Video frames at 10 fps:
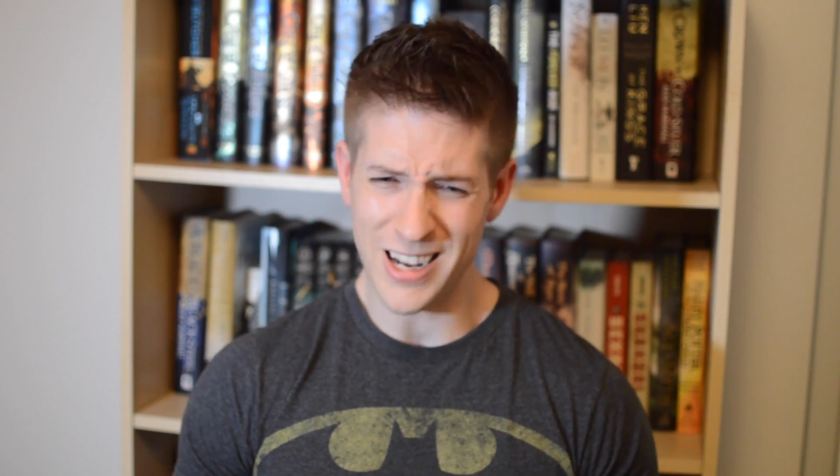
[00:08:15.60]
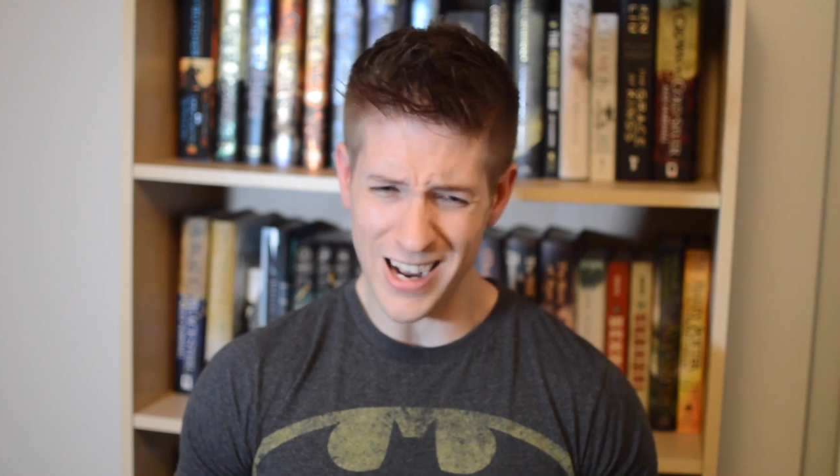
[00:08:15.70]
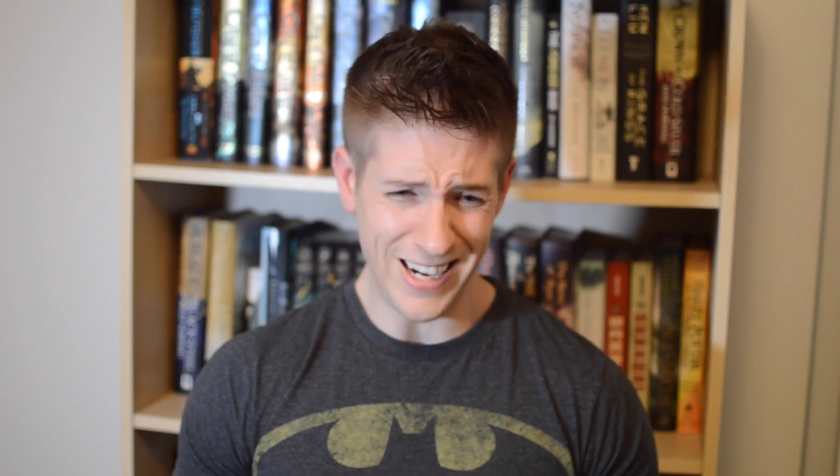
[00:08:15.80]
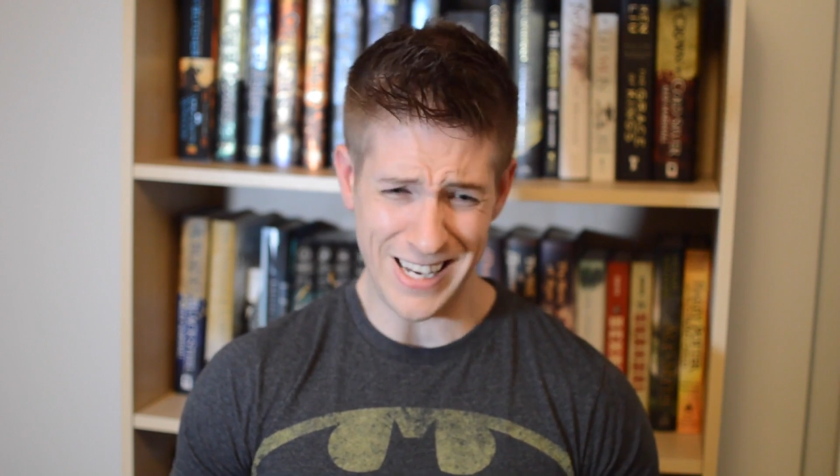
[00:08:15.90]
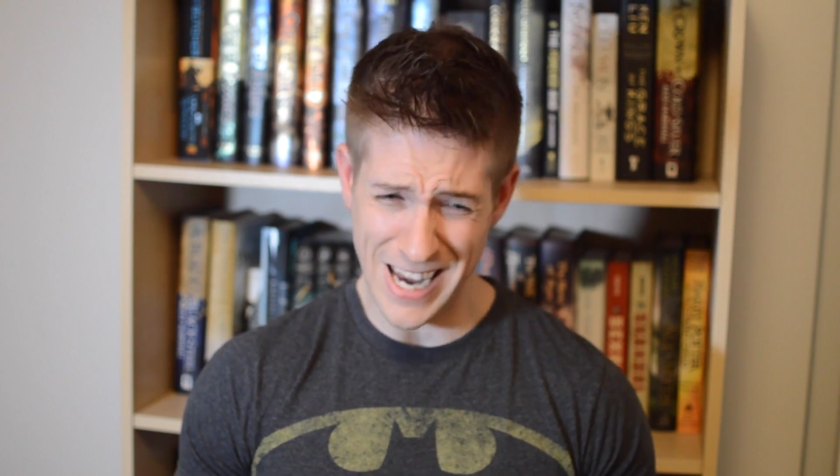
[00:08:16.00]

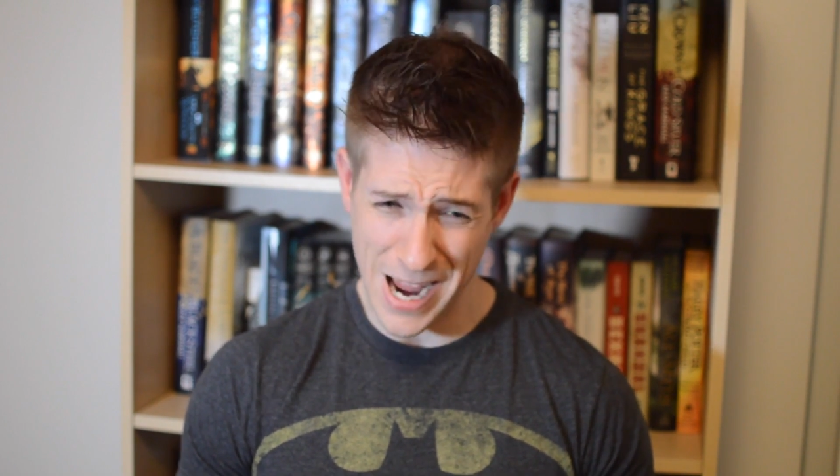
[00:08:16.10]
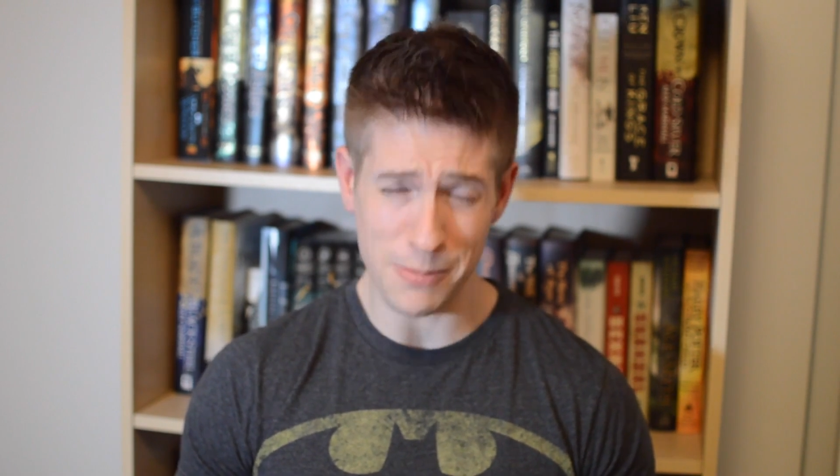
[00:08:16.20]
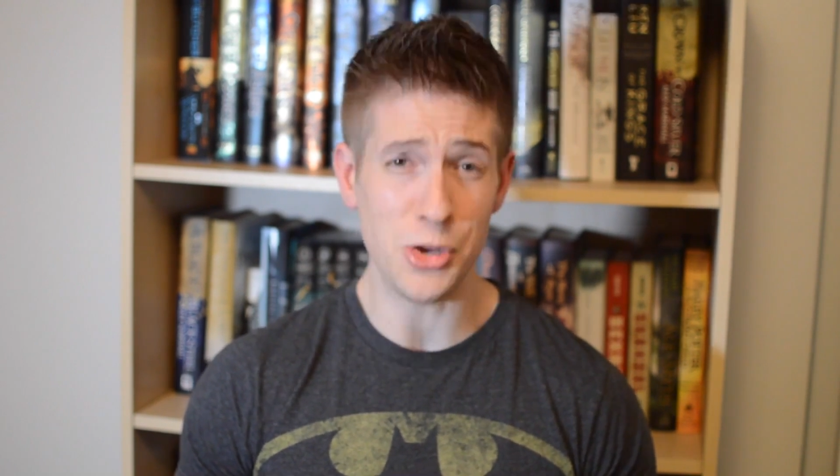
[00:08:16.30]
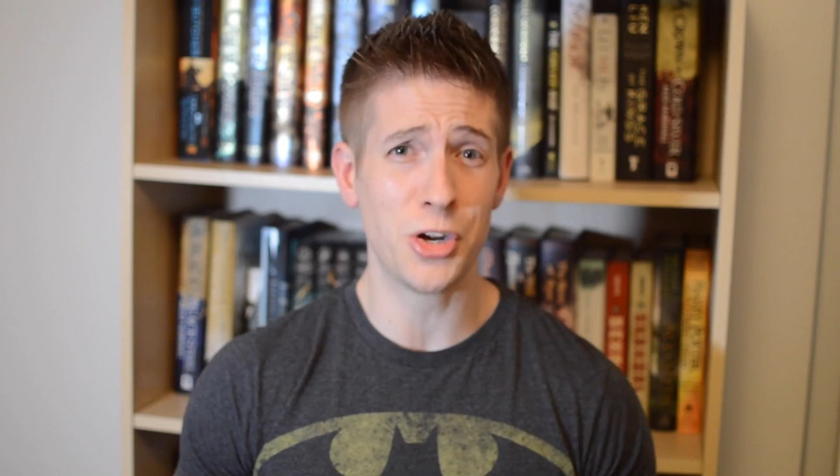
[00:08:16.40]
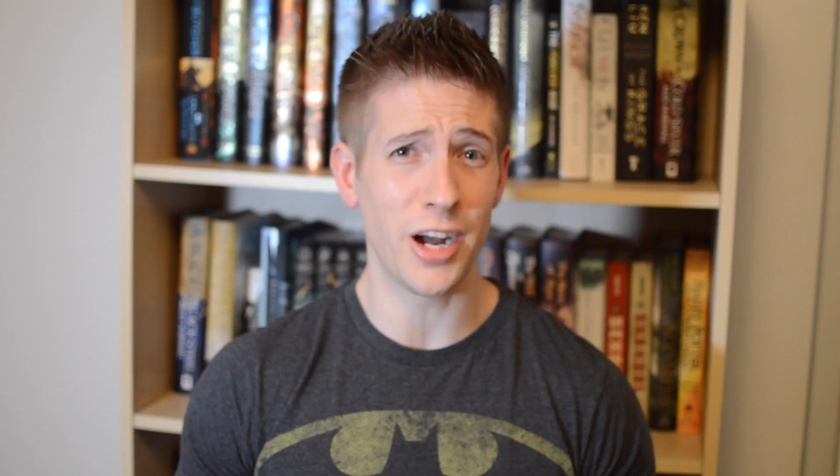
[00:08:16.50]
god
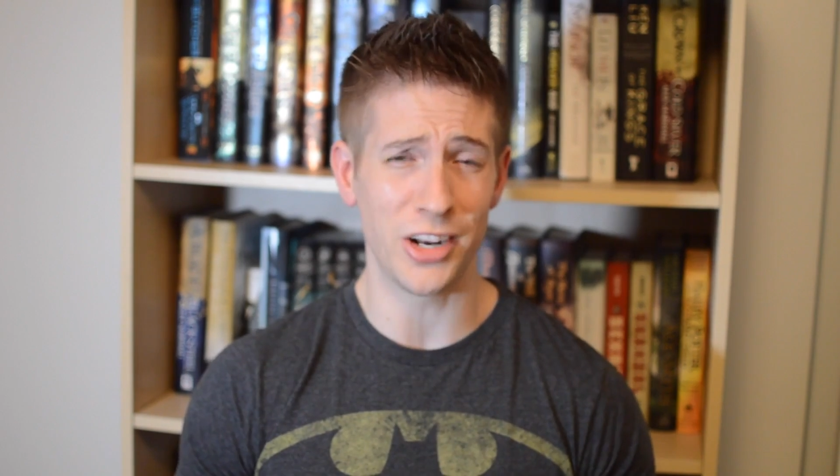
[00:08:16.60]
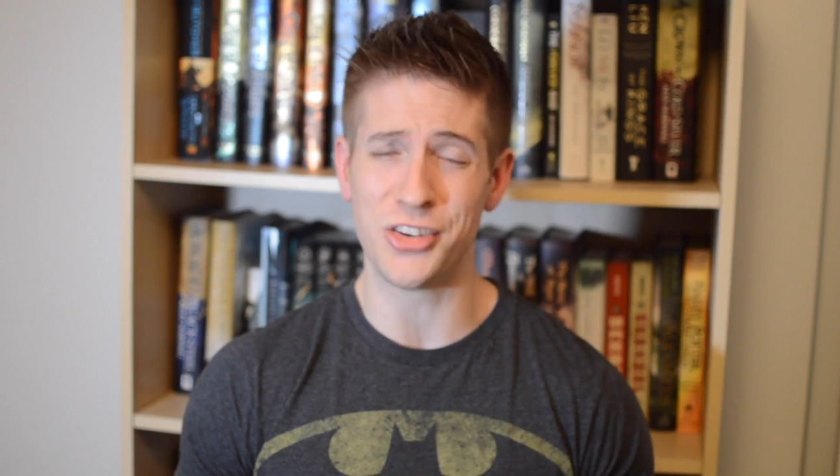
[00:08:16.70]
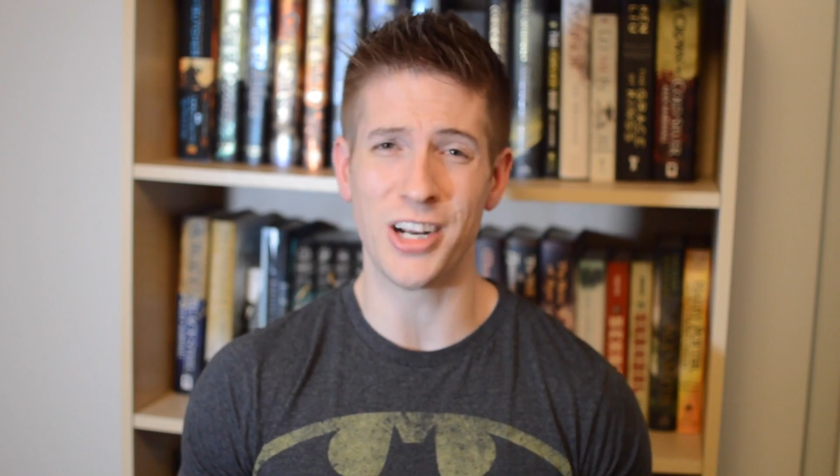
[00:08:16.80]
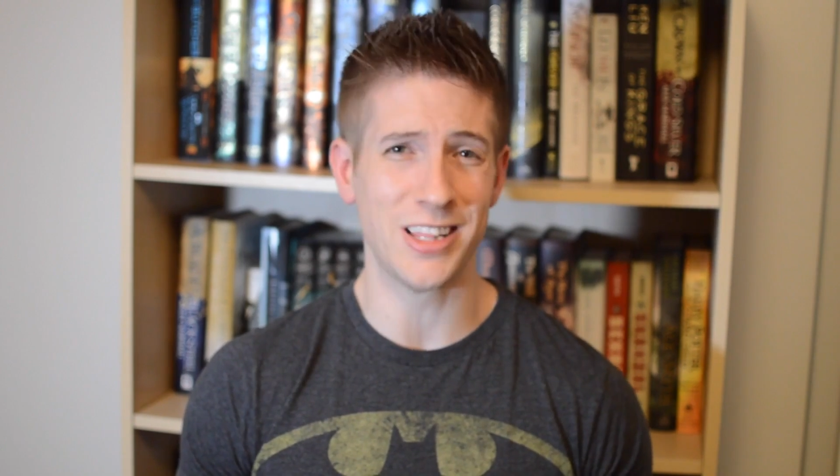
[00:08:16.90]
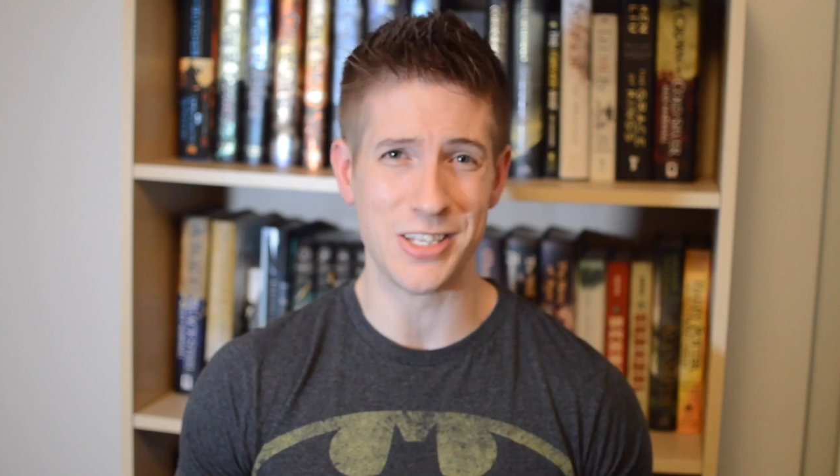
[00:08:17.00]
damn, you gotta
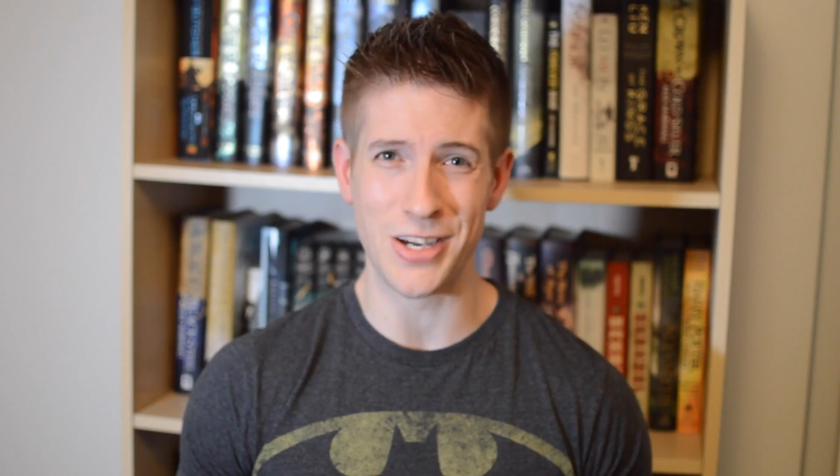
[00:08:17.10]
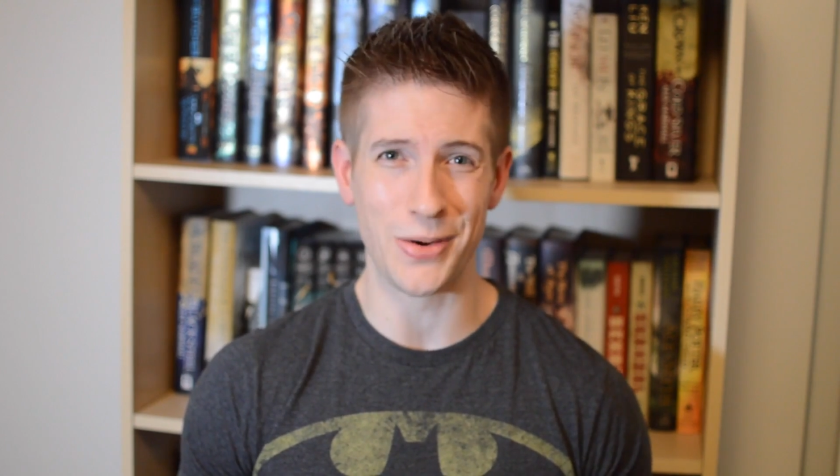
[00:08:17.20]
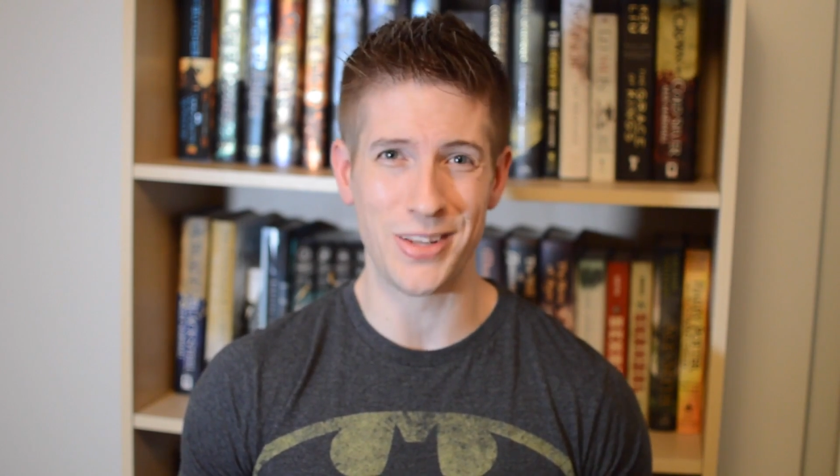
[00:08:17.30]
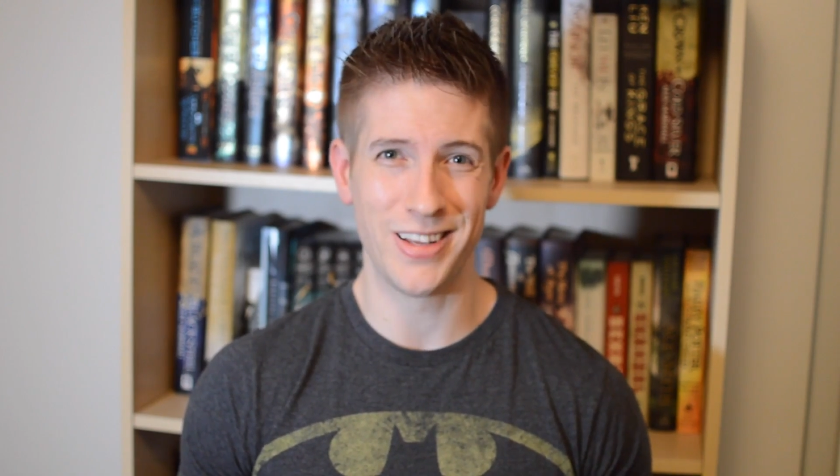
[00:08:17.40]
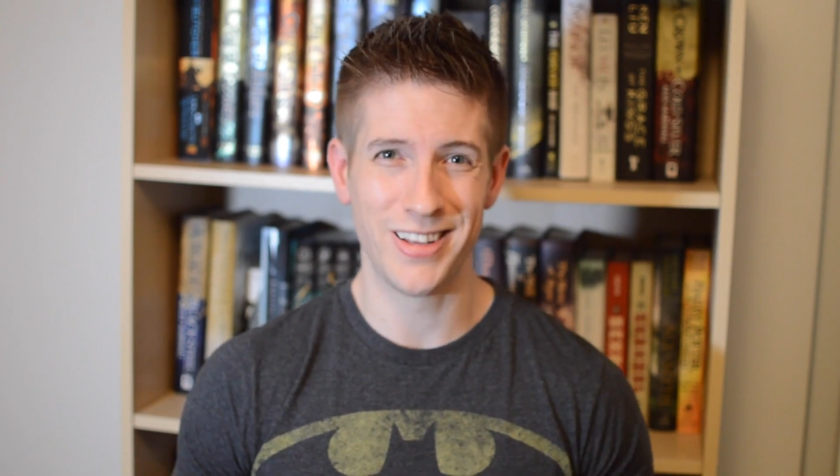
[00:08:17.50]
check this
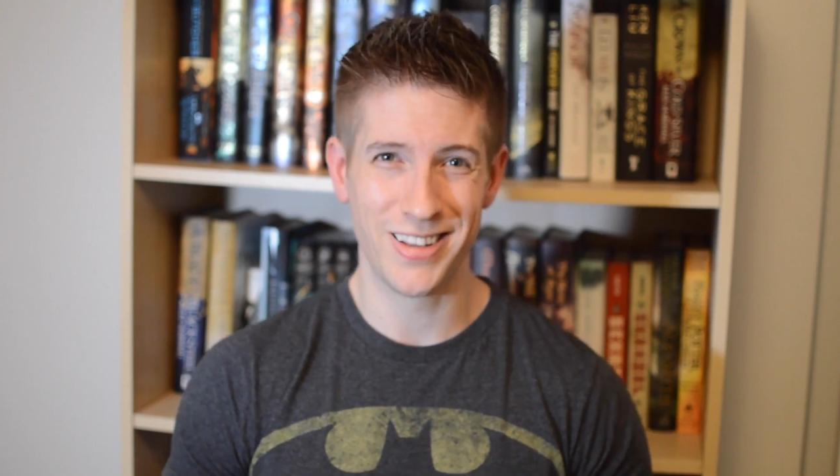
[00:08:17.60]
out.